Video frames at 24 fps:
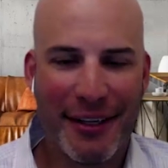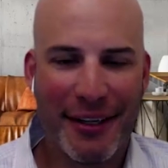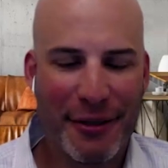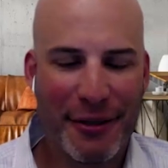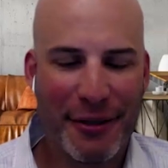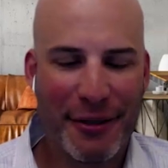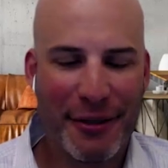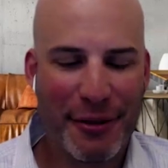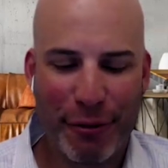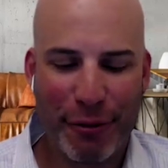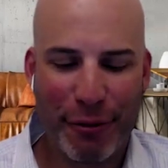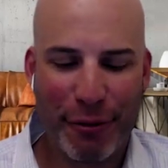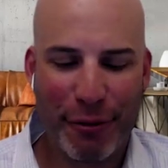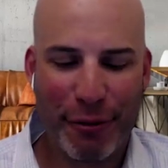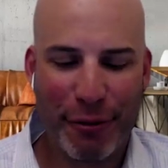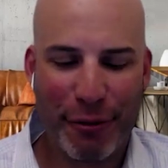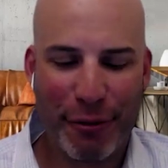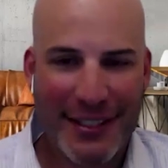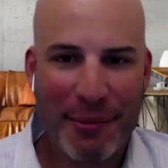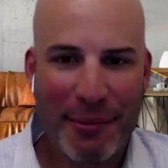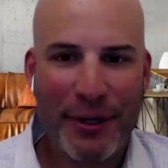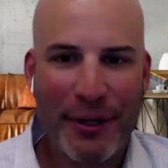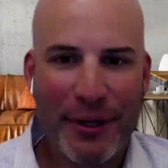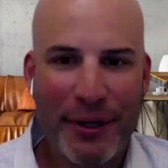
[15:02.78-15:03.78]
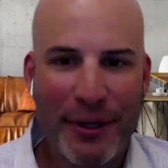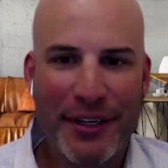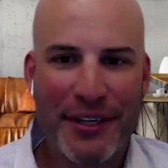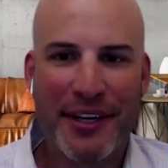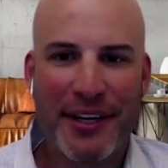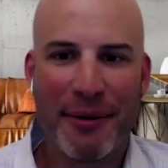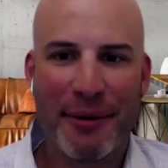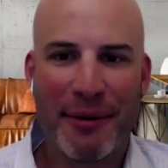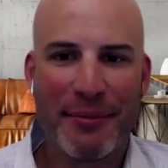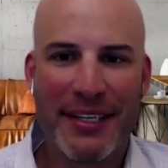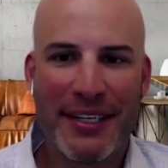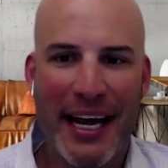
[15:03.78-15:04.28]
really it simply
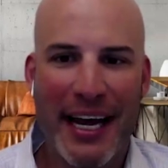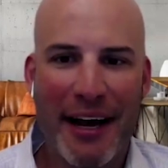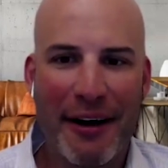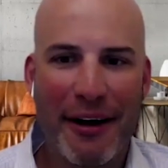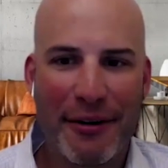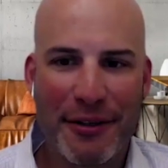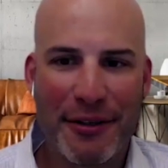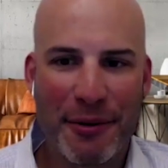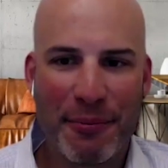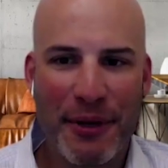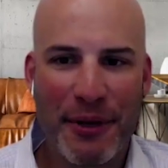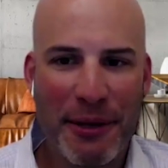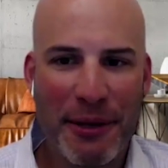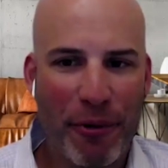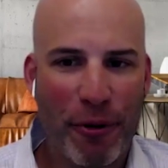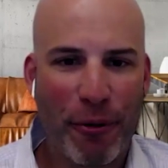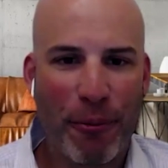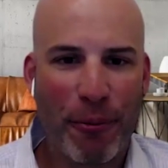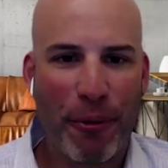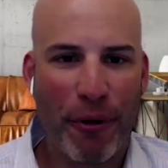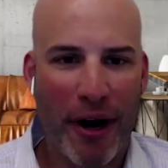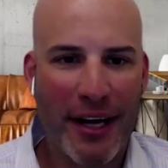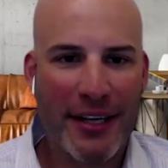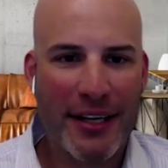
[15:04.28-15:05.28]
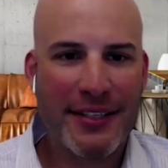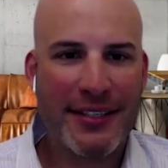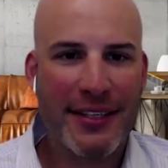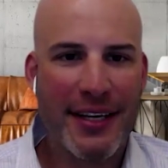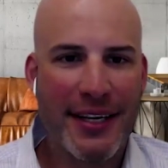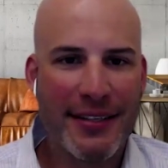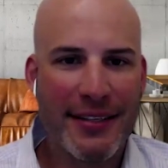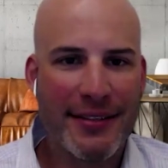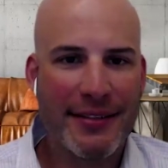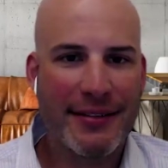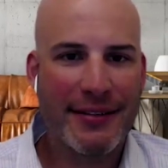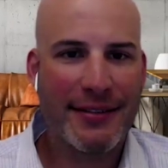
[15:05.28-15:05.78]
just comes down to people,
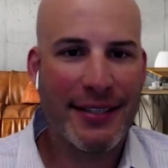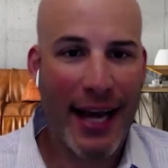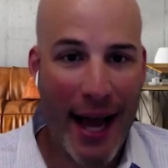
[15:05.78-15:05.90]
process,